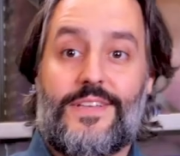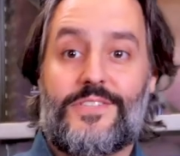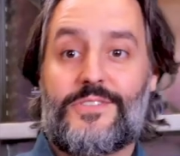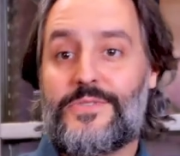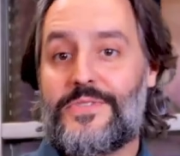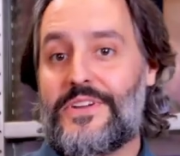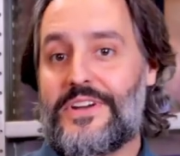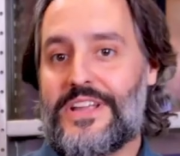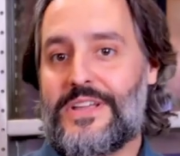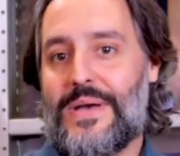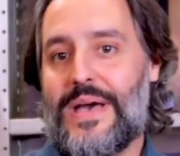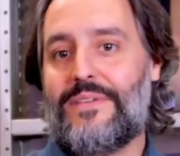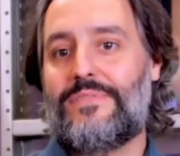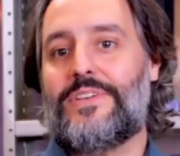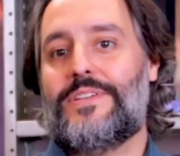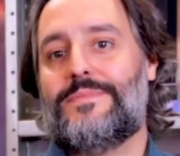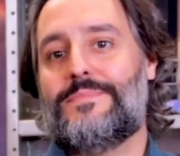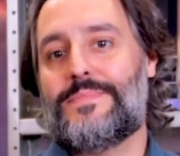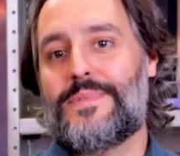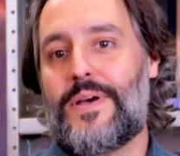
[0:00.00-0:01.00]
So there you have
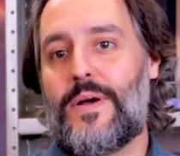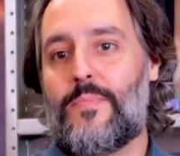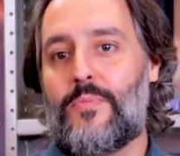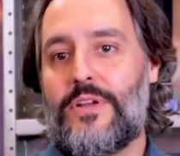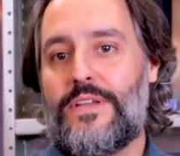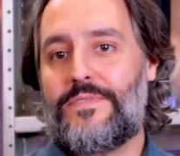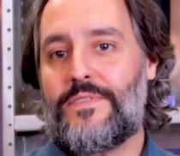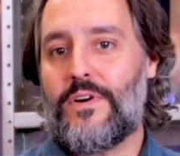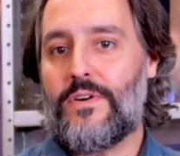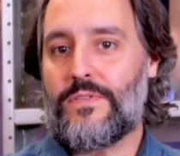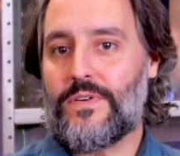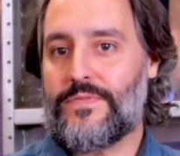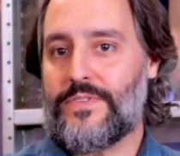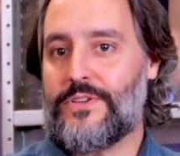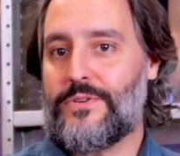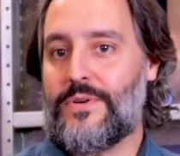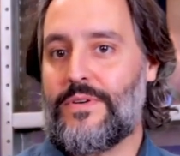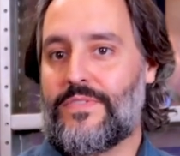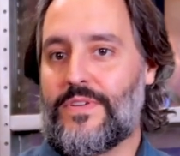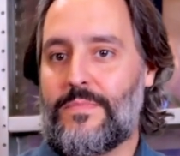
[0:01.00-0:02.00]
it, a brief
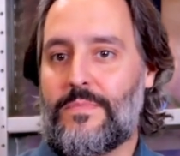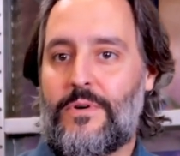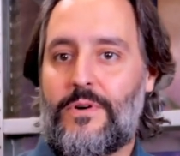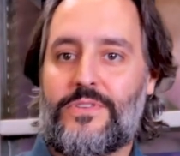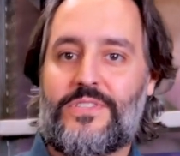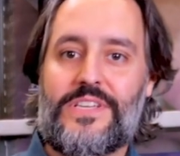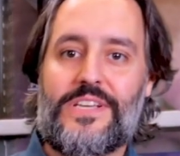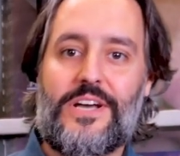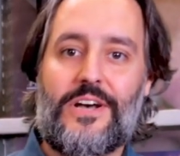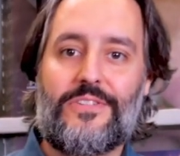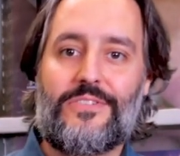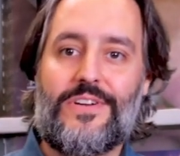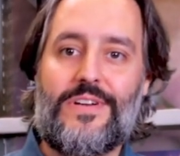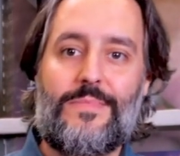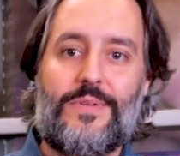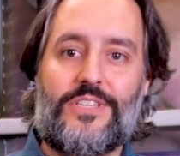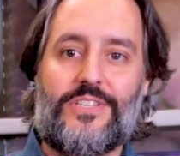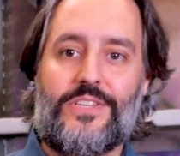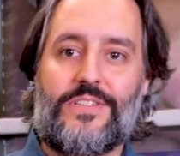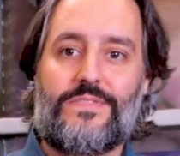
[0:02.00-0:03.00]
overview of composing color
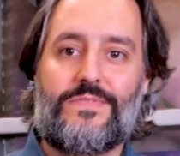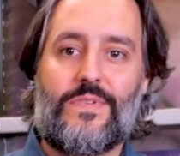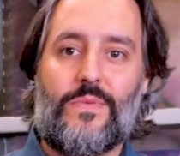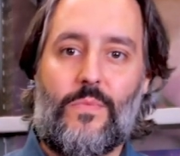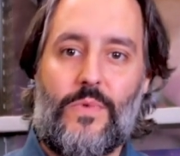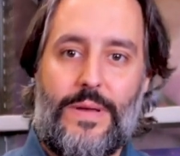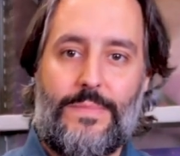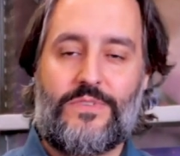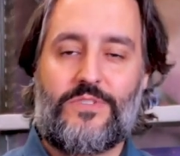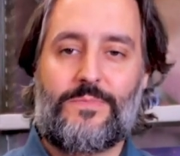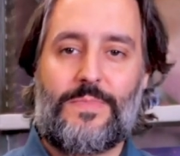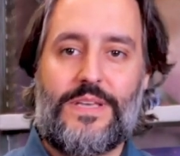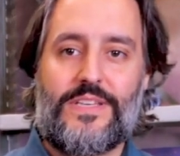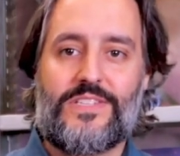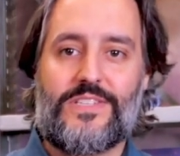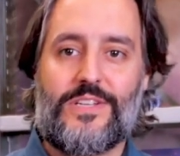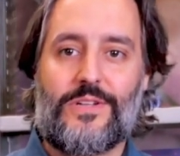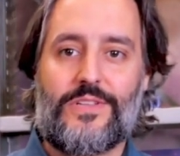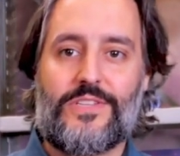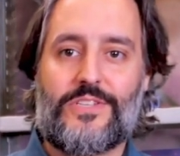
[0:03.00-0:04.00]
images from Webb
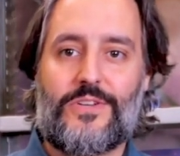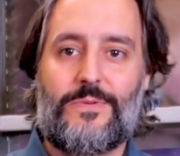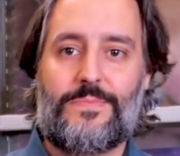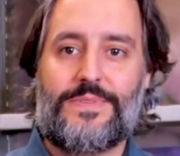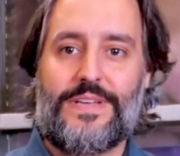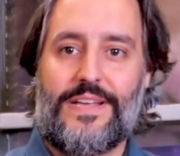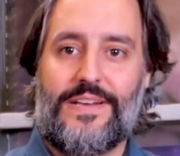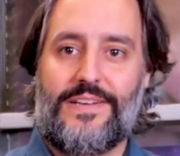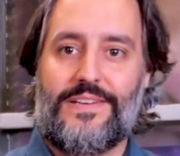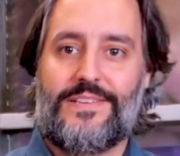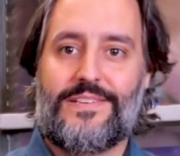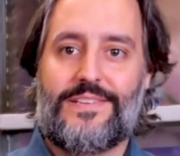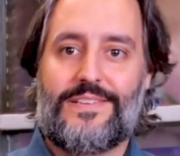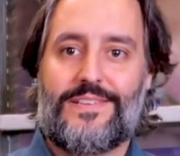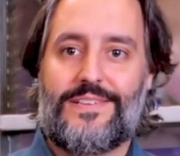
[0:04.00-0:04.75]
Space Telescope data.